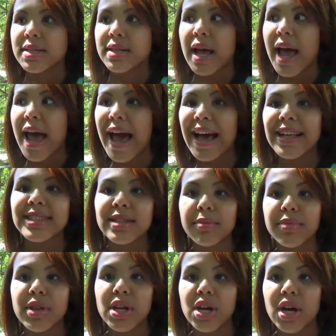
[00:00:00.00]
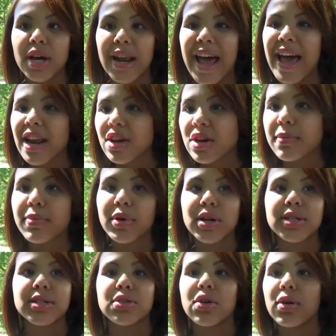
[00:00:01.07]
I had something good, I had a good
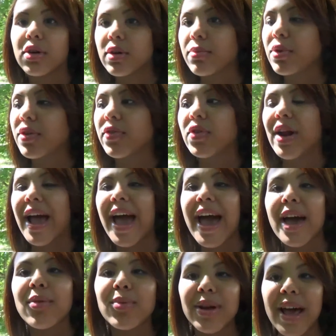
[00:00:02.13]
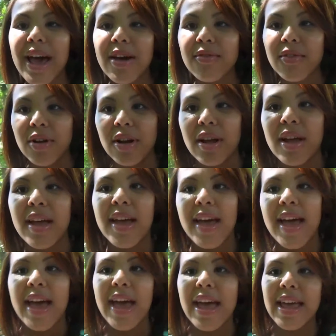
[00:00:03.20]
person or a good boyfriend, I had whatever,
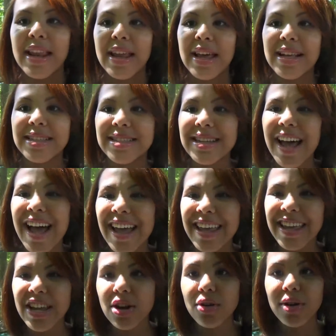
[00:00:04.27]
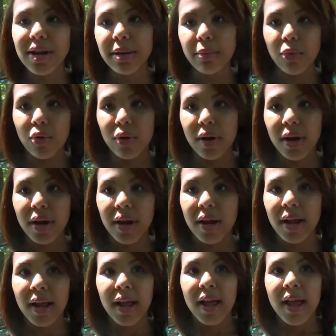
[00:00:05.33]
and it's not here anymore,
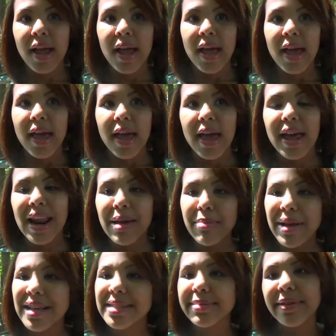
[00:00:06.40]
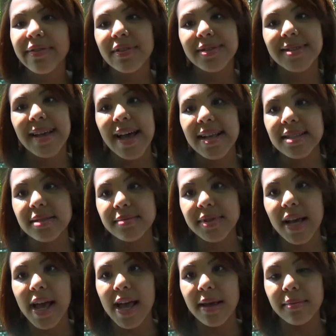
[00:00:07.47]
and it makes me feel sad
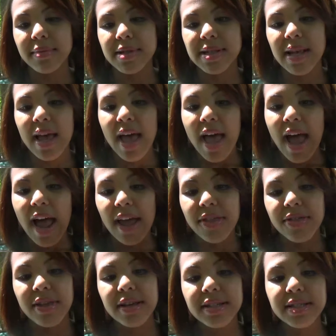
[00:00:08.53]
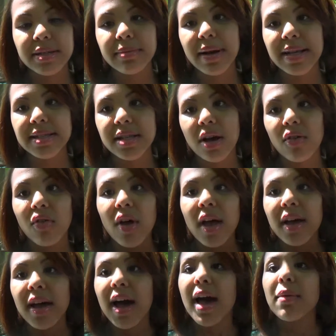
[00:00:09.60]
sometimes, I think to myself,
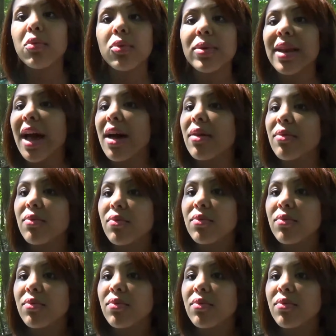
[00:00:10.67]
God will not